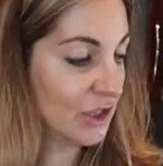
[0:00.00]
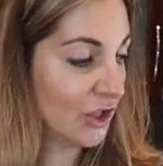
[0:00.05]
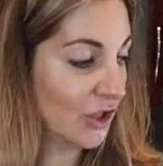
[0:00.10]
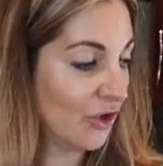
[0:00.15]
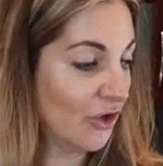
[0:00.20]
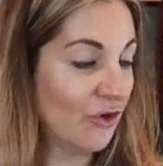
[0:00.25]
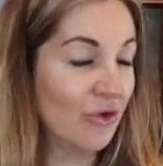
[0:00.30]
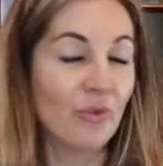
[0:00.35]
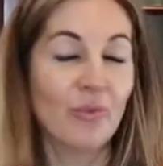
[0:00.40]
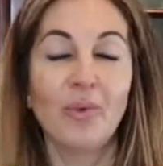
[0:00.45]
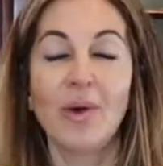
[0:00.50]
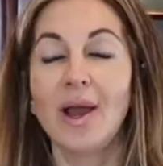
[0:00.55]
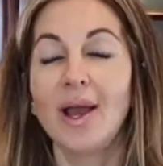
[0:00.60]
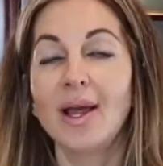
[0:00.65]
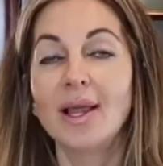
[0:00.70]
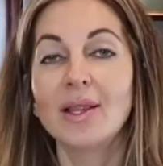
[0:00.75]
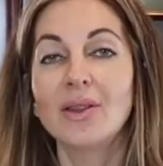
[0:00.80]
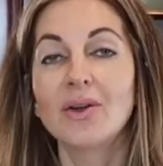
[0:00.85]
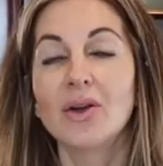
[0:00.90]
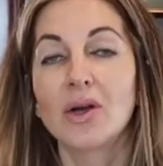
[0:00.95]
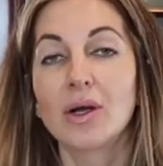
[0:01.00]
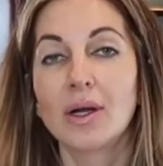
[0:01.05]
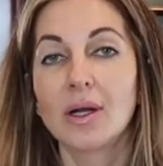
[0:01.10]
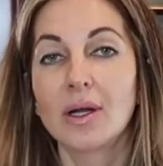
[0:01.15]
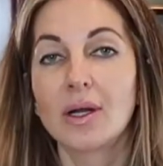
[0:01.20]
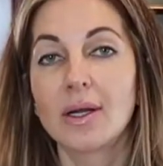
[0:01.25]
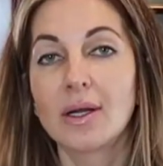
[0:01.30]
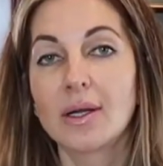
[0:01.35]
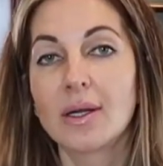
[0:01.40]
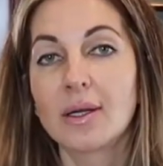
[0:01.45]
so while
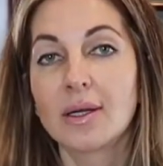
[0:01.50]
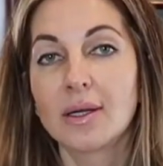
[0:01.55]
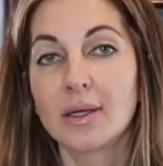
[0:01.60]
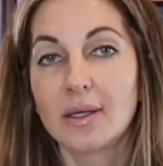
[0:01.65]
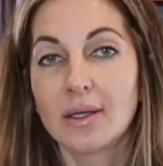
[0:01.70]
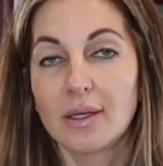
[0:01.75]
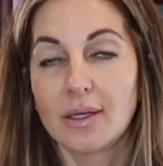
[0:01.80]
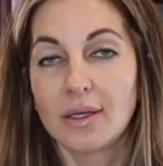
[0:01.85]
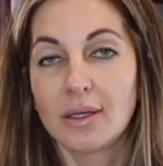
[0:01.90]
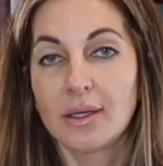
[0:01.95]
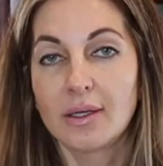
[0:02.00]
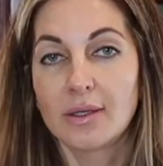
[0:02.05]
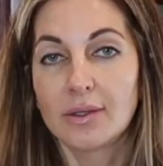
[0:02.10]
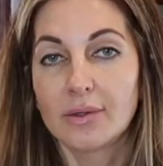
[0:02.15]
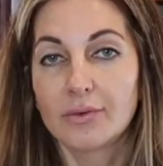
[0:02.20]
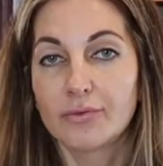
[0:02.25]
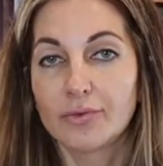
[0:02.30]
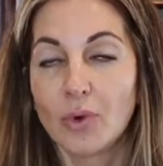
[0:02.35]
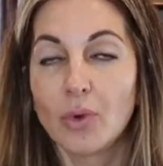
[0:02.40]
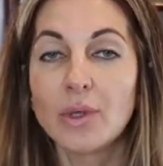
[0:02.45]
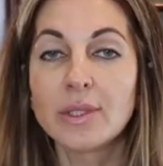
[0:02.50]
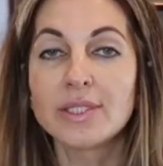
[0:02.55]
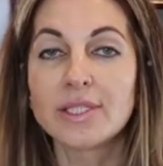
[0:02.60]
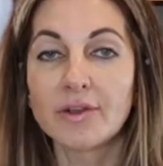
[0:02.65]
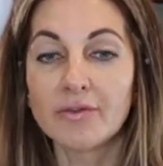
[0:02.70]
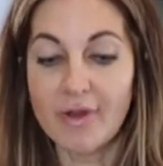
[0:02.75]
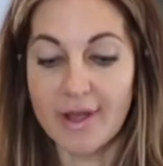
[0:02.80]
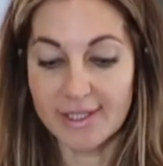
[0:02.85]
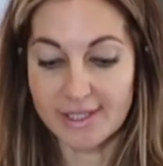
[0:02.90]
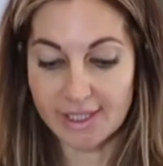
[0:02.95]
our rolls
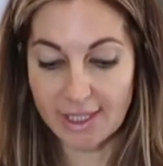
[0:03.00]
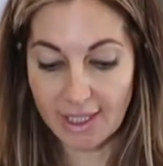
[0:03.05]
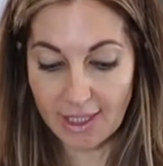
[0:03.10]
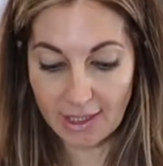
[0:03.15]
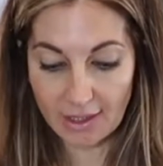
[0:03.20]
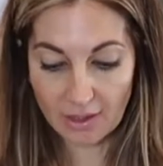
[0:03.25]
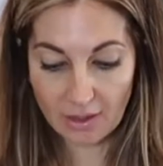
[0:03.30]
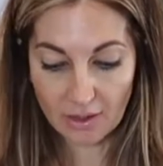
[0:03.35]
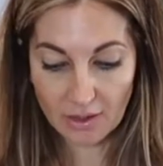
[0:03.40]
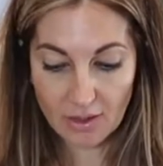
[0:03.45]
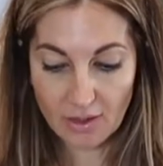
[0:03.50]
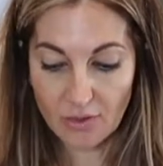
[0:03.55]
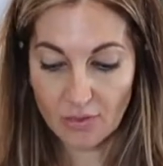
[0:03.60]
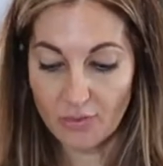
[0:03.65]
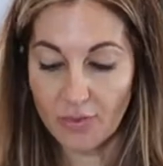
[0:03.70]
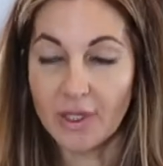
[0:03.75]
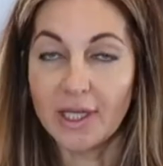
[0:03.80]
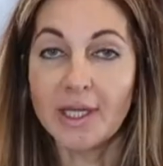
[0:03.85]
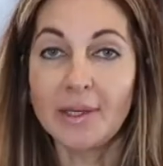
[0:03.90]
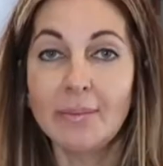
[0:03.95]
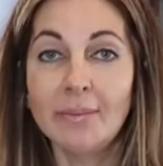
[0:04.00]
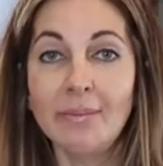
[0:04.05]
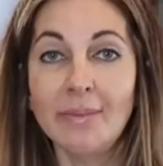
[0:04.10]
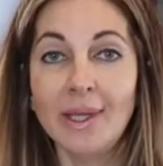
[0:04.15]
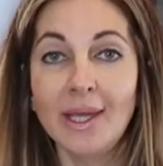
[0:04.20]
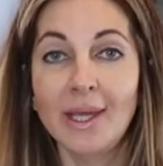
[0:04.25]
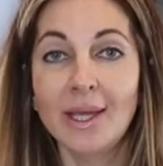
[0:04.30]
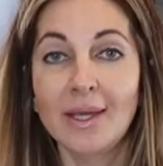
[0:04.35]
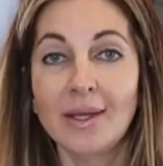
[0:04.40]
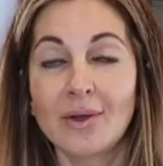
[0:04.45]
are resting, we're gonna
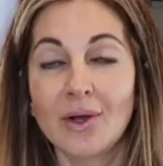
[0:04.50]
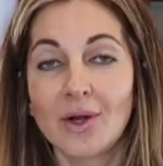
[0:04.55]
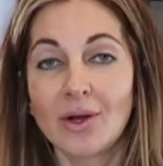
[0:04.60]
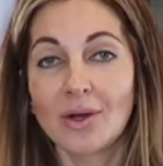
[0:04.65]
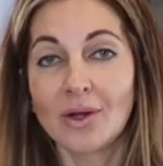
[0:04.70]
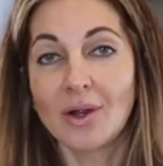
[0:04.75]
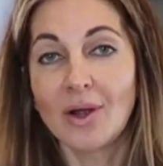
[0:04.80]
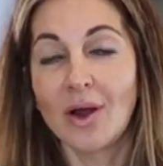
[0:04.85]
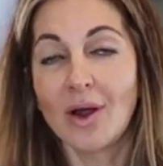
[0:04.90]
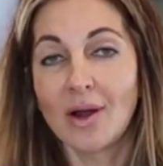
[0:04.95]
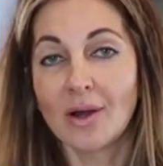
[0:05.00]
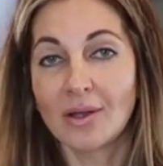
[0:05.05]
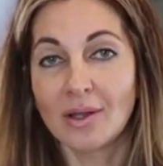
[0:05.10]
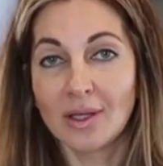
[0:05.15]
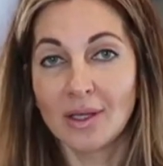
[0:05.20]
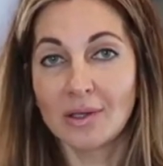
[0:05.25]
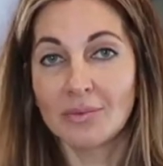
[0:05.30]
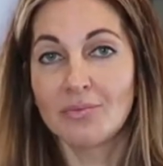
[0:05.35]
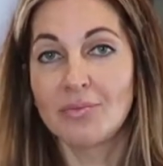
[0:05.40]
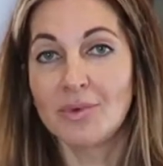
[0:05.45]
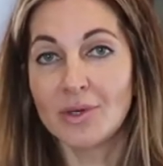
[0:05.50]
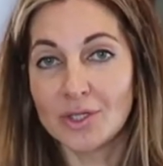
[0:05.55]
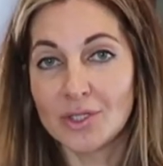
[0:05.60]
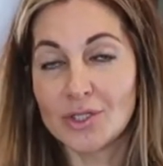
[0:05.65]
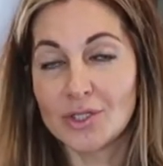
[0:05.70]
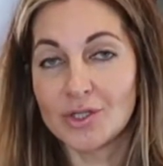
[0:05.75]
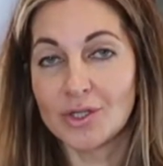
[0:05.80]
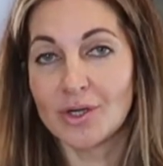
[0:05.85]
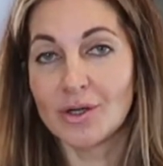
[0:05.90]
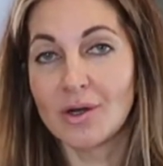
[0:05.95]
make our garlic
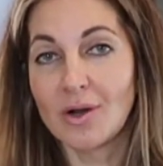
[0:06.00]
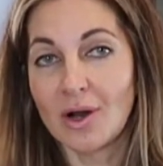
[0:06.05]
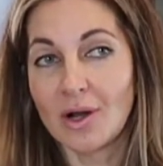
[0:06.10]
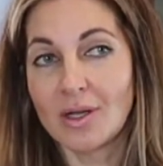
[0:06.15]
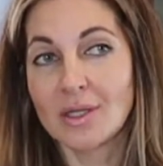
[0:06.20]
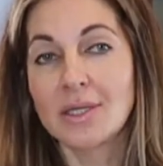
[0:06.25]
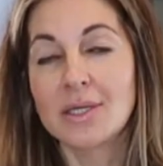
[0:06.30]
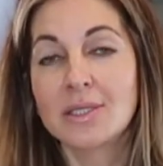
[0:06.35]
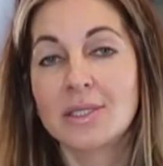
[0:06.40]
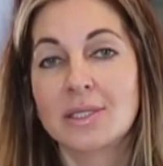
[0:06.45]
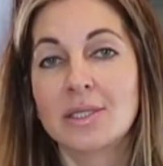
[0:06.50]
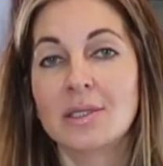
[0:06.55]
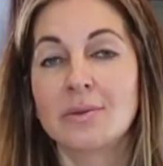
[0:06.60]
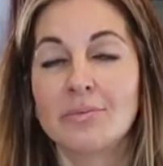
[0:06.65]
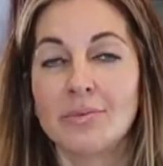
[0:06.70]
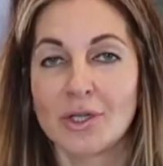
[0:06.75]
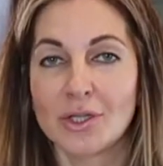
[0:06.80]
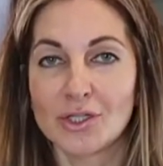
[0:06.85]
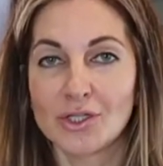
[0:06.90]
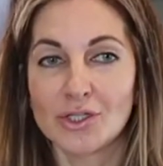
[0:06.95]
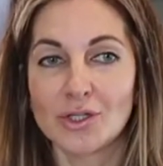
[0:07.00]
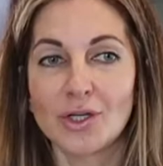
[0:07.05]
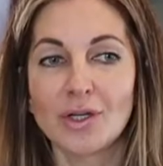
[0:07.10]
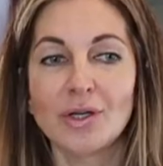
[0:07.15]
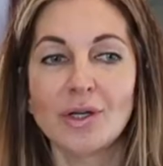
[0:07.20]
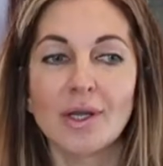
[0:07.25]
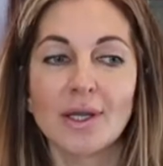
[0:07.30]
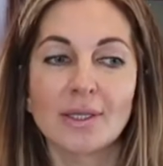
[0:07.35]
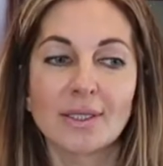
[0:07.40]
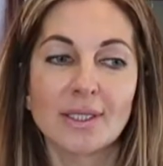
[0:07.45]
dill
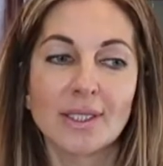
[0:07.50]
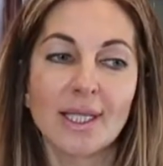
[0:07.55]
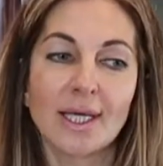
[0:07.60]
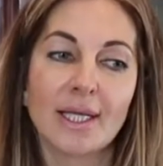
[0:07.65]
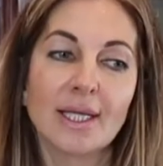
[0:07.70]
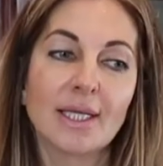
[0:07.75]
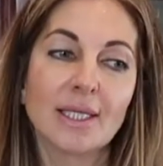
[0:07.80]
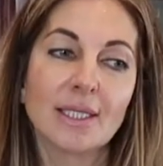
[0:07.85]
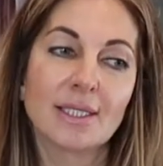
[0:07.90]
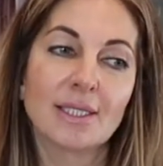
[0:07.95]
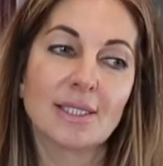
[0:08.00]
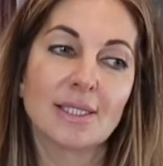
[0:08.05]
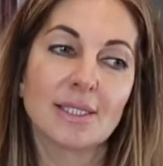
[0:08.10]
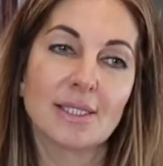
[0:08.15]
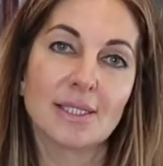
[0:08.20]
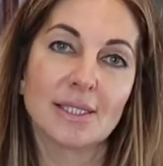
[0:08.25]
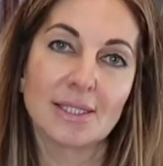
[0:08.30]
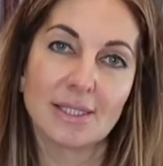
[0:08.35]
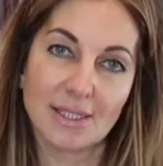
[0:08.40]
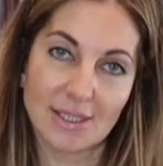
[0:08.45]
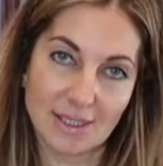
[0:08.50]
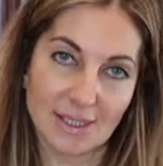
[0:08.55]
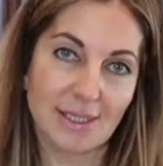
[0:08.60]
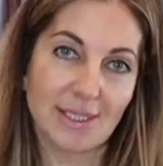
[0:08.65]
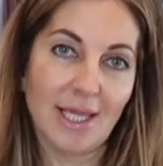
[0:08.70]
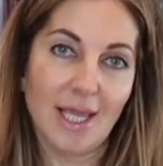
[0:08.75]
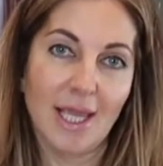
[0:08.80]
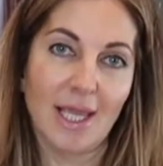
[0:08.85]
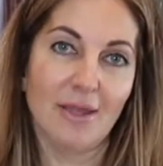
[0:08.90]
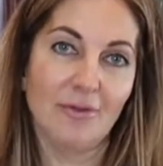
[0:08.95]
mixture, and let it
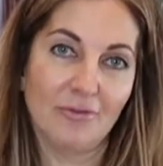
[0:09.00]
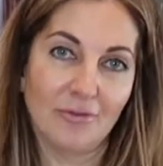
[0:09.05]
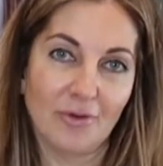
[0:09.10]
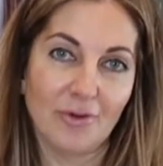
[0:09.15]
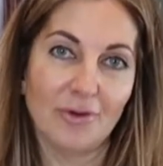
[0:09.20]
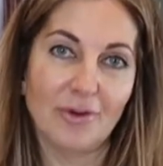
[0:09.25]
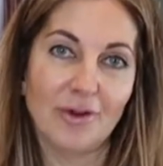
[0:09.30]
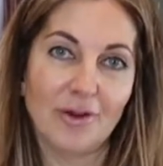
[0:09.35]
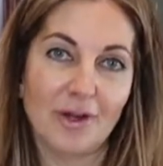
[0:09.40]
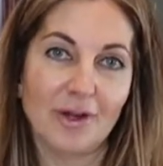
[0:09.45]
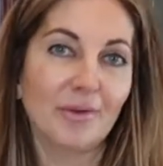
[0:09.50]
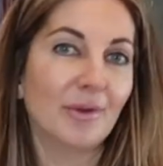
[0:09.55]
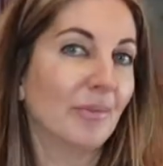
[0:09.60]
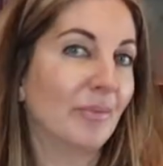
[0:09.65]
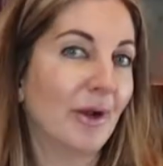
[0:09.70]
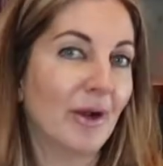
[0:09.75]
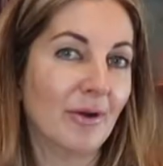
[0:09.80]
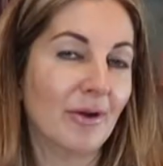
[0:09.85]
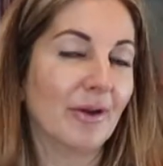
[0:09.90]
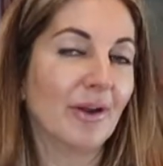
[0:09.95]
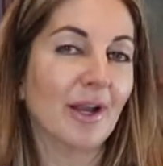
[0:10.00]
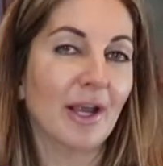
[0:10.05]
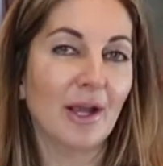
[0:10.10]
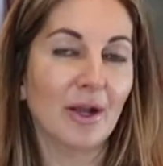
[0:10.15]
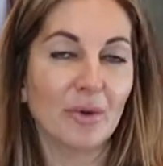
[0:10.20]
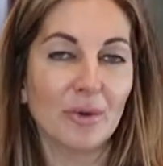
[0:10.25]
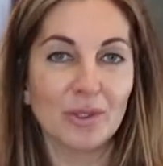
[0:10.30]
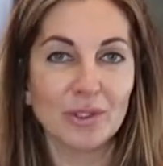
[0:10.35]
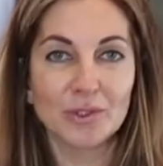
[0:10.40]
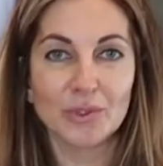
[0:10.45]
stay for about an
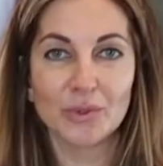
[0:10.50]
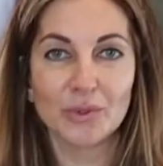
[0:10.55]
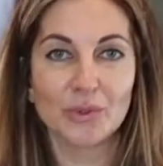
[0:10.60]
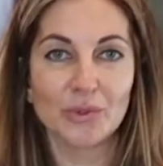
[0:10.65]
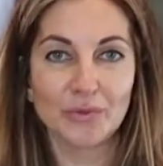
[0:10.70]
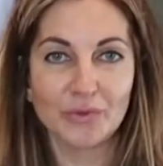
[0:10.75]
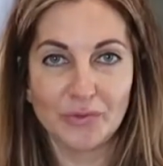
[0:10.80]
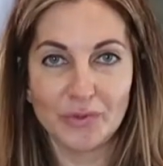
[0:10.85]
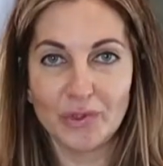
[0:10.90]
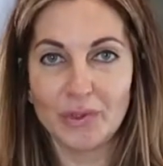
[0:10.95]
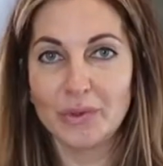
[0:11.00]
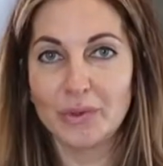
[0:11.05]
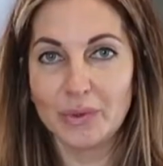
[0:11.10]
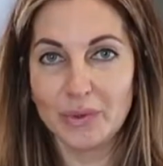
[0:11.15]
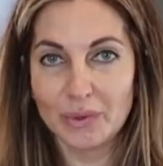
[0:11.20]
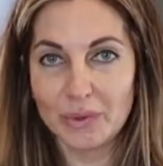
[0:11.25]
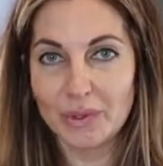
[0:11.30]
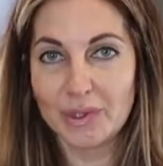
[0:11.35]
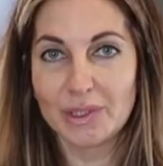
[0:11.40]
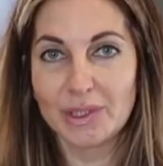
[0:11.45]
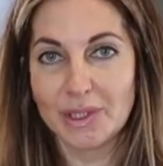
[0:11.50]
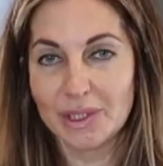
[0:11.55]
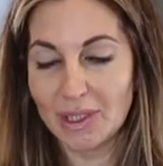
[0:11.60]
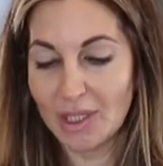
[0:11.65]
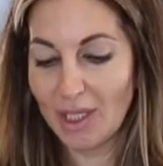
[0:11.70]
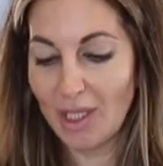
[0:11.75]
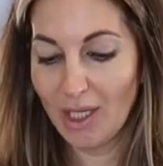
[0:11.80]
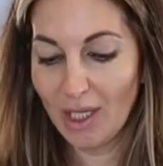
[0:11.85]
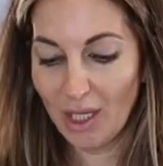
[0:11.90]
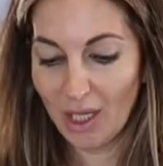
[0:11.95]
hour to infuse
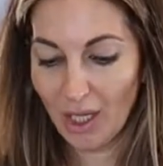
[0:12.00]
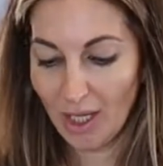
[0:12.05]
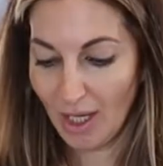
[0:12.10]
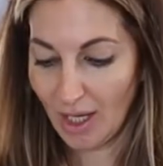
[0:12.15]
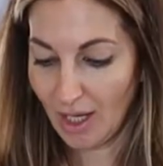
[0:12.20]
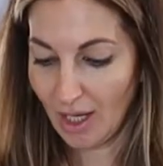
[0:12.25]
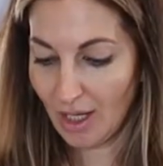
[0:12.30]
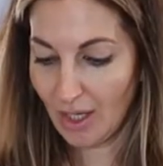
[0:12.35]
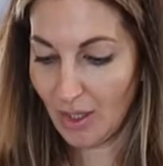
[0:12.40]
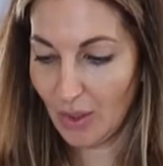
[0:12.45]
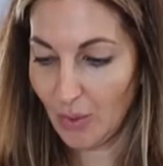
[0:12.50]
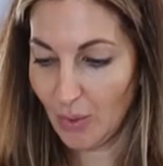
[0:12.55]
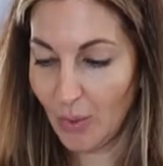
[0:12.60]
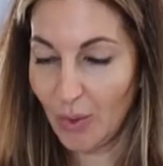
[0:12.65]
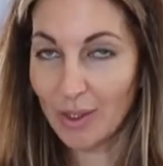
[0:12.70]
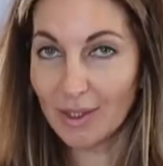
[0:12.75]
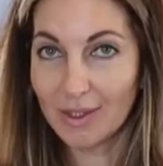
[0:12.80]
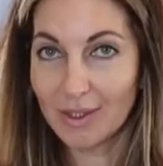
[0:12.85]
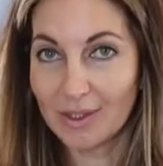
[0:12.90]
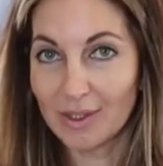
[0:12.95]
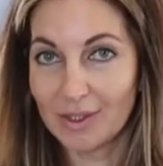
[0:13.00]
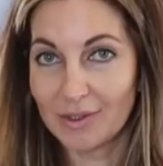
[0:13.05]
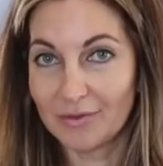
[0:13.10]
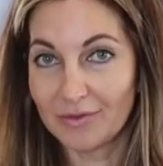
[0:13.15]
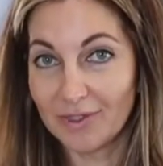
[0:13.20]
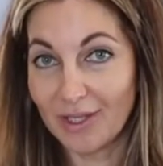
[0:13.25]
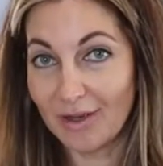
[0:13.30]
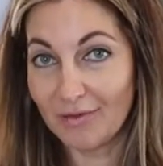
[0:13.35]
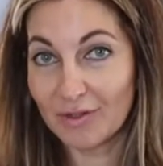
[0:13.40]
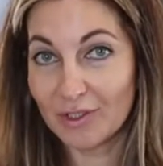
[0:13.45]
all the
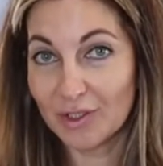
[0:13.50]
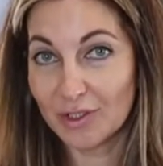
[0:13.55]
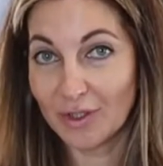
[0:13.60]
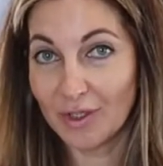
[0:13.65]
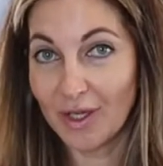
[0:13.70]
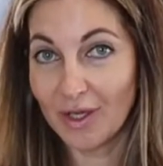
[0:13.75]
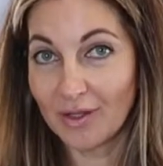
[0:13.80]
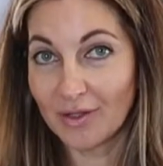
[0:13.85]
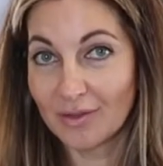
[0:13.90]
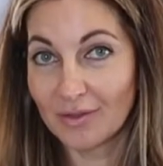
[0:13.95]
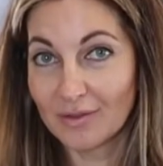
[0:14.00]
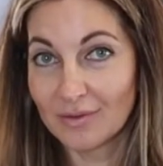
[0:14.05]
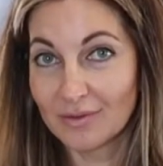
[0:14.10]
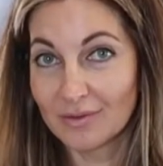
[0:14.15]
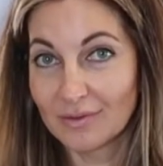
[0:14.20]
flavors together.